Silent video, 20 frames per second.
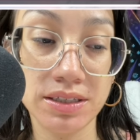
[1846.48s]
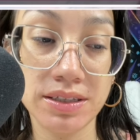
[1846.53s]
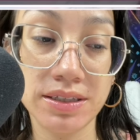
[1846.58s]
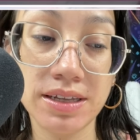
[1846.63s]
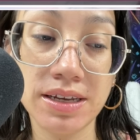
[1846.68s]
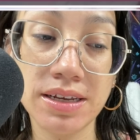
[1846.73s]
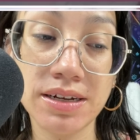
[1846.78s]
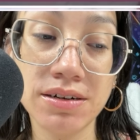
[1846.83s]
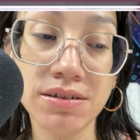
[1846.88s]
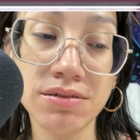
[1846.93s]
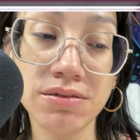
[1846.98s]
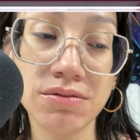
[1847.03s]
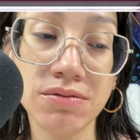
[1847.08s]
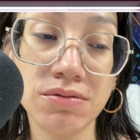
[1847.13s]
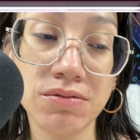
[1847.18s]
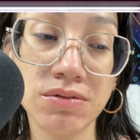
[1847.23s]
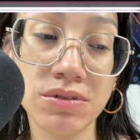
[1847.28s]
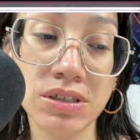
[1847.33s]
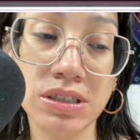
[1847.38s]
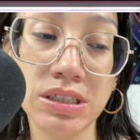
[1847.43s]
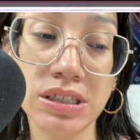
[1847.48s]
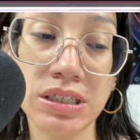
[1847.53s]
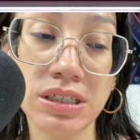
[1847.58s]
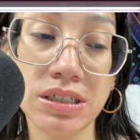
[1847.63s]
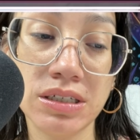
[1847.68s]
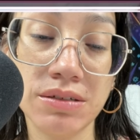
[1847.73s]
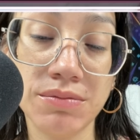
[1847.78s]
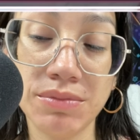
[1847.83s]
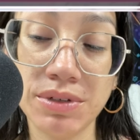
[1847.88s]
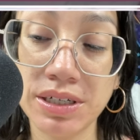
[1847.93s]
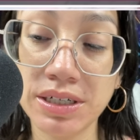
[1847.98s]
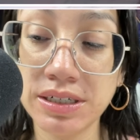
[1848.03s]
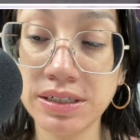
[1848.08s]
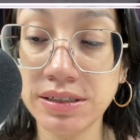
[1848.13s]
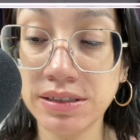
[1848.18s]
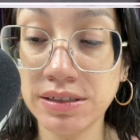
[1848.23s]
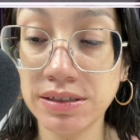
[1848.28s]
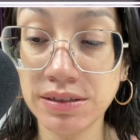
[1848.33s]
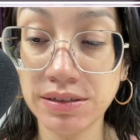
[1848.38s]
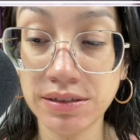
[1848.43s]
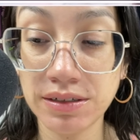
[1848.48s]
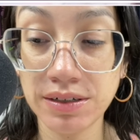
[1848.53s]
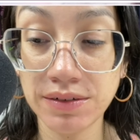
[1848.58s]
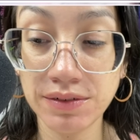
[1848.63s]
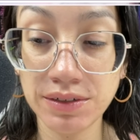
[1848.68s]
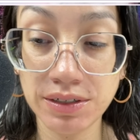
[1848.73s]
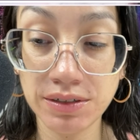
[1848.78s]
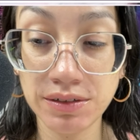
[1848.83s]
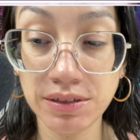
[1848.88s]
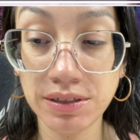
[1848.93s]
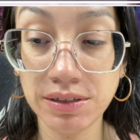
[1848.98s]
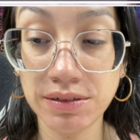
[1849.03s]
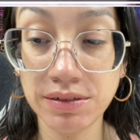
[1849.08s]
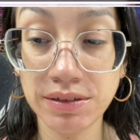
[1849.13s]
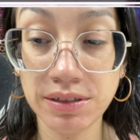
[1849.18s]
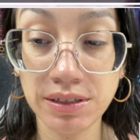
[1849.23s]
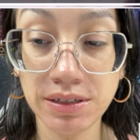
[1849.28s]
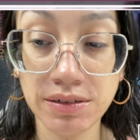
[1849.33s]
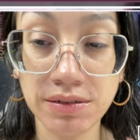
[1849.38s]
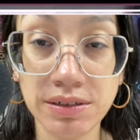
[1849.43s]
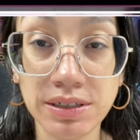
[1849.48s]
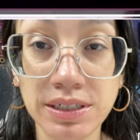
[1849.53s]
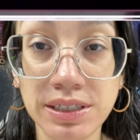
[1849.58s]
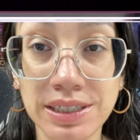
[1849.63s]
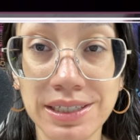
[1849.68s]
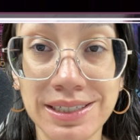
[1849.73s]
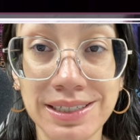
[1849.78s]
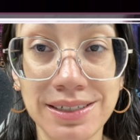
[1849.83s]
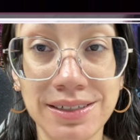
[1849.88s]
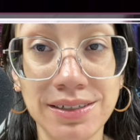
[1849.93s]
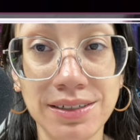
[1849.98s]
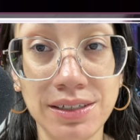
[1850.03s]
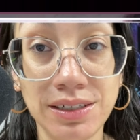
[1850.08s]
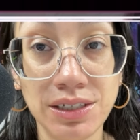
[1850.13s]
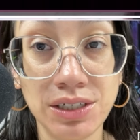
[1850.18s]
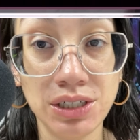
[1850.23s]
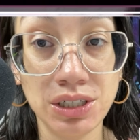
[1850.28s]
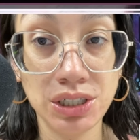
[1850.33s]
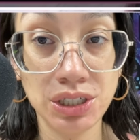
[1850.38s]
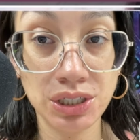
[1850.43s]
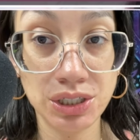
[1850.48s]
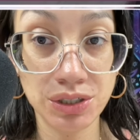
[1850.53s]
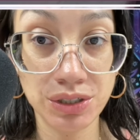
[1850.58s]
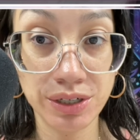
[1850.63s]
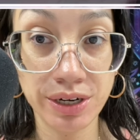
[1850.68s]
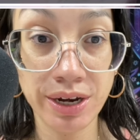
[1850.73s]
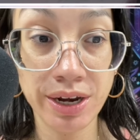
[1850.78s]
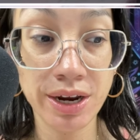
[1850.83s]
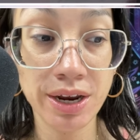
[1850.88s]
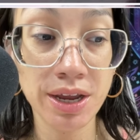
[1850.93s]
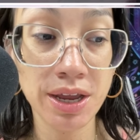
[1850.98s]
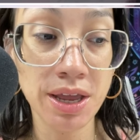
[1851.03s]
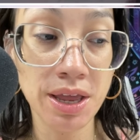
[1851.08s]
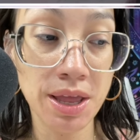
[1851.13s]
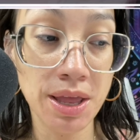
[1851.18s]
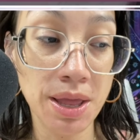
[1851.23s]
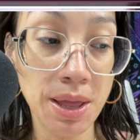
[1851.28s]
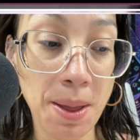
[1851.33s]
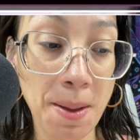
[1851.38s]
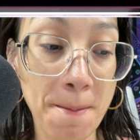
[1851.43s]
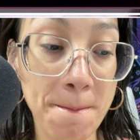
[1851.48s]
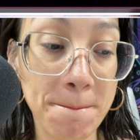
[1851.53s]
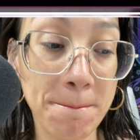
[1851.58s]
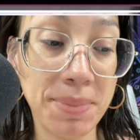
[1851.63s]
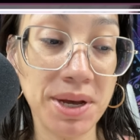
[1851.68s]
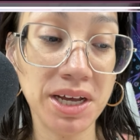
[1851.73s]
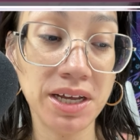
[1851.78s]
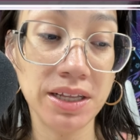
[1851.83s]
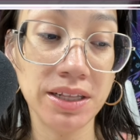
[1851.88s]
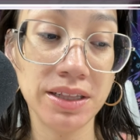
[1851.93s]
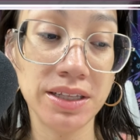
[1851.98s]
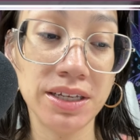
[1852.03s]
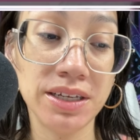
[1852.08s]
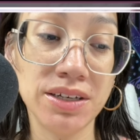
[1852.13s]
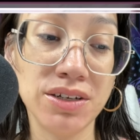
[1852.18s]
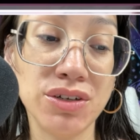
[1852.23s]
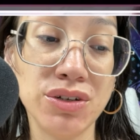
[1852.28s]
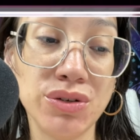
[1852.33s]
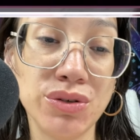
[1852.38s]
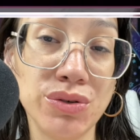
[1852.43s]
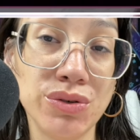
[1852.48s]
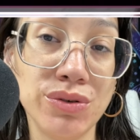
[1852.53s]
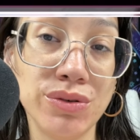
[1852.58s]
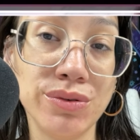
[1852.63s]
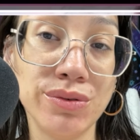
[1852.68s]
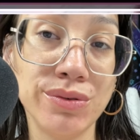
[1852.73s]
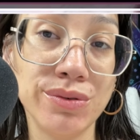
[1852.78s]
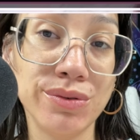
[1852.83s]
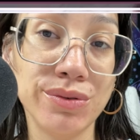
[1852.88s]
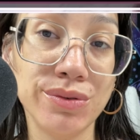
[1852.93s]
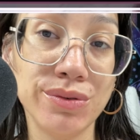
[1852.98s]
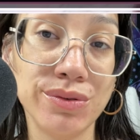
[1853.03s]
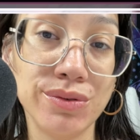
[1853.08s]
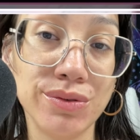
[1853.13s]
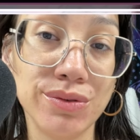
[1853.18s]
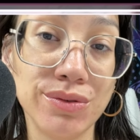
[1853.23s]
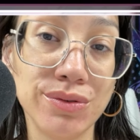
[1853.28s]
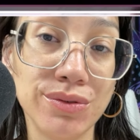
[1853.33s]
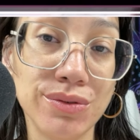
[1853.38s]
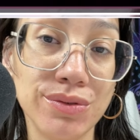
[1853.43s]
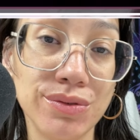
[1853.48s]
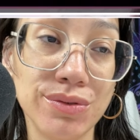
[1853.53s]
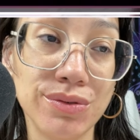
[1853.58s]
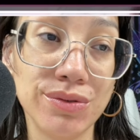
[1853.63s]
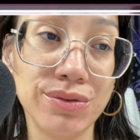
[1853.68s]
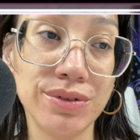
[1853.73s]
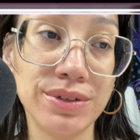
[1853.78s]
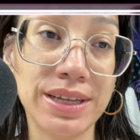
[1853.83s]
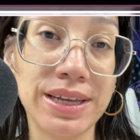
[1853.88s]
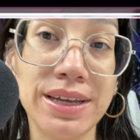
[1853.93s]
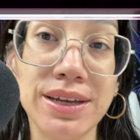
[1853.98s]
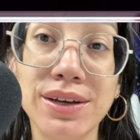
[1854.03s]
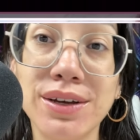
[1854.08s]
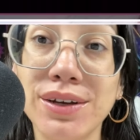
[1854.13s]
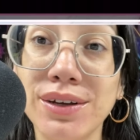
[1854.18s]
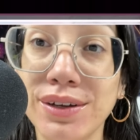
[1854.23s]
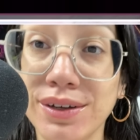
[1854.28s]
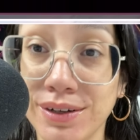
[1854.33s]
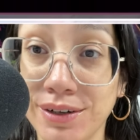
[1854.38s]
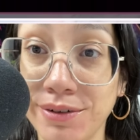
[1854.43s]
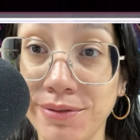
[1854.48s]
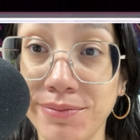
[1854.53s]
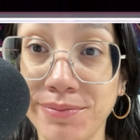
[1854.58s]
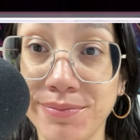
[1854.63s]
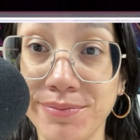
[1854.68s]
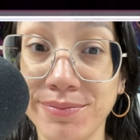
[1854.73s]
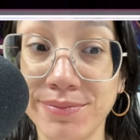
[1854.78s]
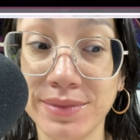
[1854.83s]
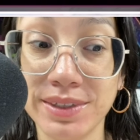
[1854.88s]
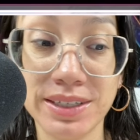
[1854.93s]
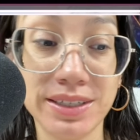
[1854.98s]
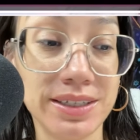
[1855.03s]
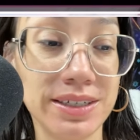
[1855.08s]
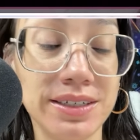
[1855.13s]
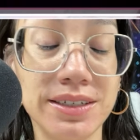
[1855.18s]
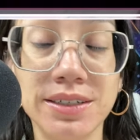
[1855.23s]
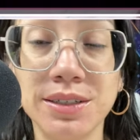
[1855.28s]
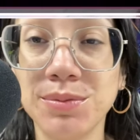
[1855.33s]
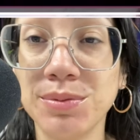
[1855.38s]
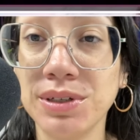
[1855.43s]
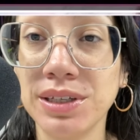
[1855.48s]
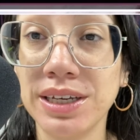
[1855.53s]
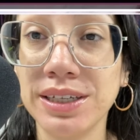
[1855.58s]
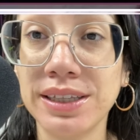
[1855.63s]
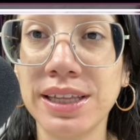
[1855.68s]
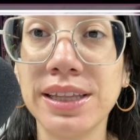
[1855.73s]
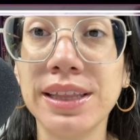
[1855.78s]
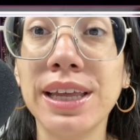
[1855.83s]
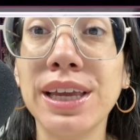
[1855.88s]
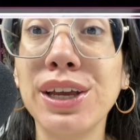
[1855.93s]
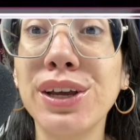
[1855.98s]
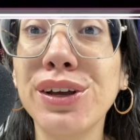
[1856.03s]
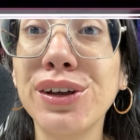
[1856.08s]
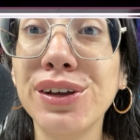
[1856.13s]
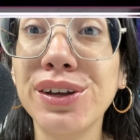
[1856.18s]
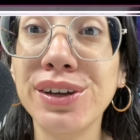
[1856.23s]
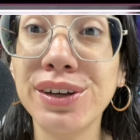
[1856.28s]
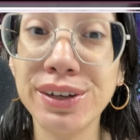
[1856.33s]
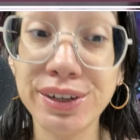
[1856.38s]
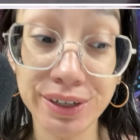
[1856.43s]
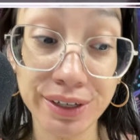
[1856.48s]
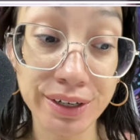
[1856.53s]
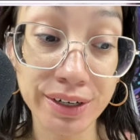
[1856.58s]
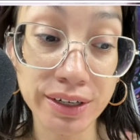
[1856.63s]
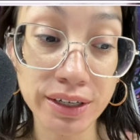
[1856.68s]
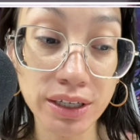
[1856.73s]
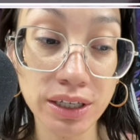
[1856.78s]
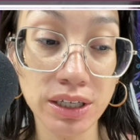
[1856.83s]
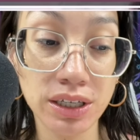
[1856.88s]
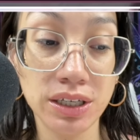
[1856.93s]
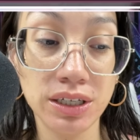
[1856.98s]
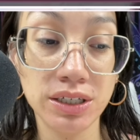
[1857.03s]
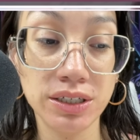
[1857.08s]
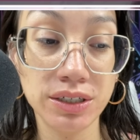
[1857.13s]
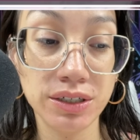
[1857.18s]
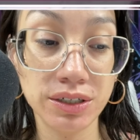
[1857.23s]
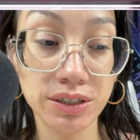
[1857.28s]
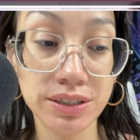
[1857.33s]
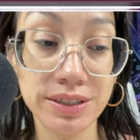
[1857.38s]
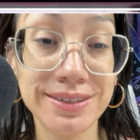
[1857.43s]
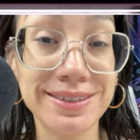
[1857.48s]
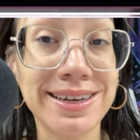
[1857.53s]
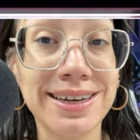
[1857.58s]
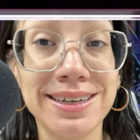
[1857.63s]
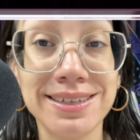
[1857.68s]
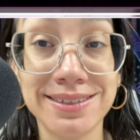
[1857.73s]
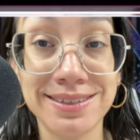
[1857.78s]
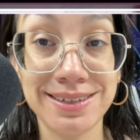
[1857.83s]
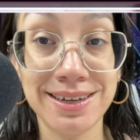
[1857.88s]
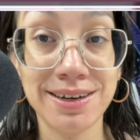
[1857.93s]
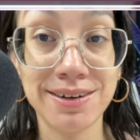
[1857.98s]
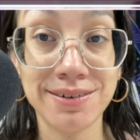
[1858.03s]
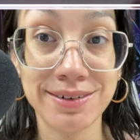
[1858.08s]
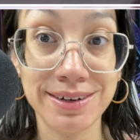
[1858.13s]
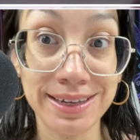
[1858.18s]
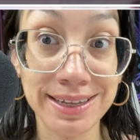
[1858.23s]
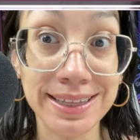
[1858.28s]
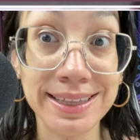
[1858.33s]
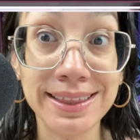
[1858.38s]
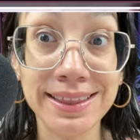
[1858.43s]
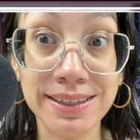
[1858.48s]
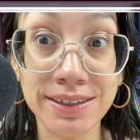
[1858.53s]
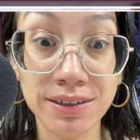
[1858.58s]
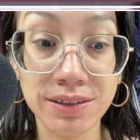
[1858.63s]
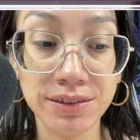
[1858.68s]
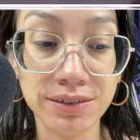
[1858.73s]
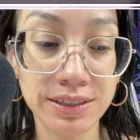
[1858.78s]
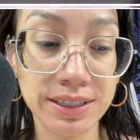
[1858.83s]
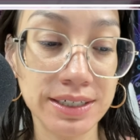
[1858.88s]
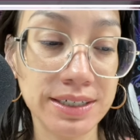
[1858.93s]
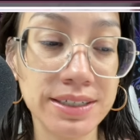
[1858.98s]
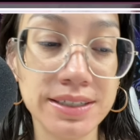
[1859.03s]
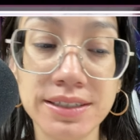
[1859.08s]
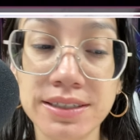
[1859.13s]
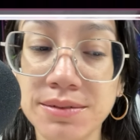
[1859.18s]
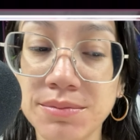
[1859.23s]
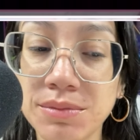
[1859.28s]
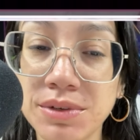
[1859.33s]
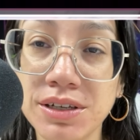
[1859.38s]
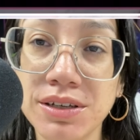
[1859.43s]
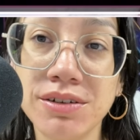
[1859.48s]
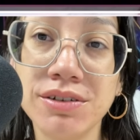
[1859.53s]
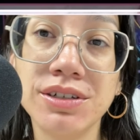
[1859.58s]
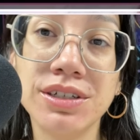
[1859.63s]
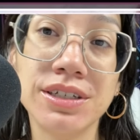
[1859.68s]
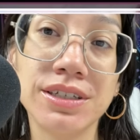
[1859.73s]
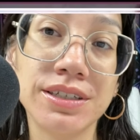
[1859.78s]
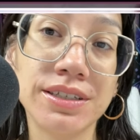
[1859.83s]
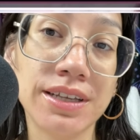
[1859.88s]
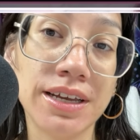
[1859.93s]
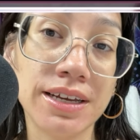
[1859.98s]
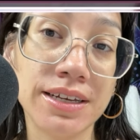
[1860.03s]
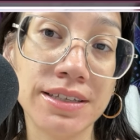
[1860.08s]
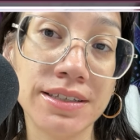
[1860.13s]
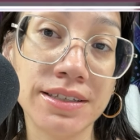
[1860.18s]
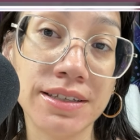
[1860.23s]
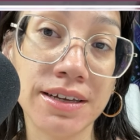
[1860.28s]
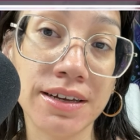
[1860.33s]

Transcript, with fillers: they don't really because they're soft gel nails they don't necessarily shrink but they do they could let's just put like that they could size down a little that doesn't mean you should size